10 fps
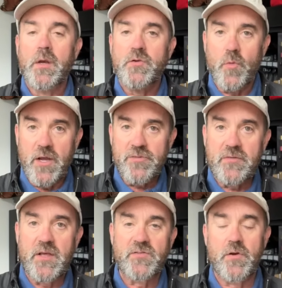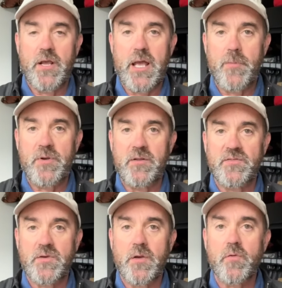Do I think that's going to happen in
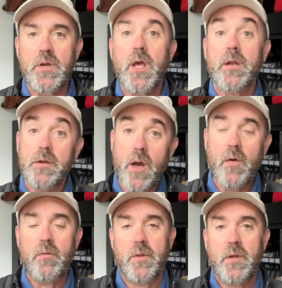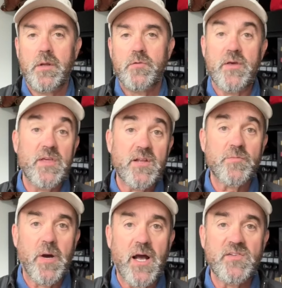this country? No. Do I think it's
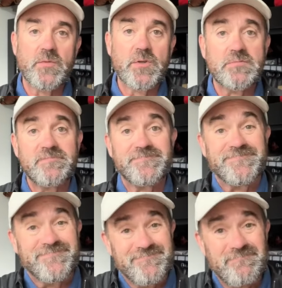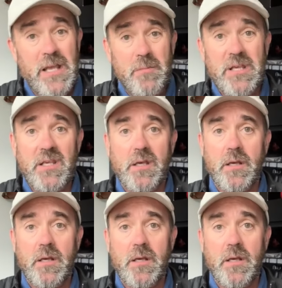possible? Maybe.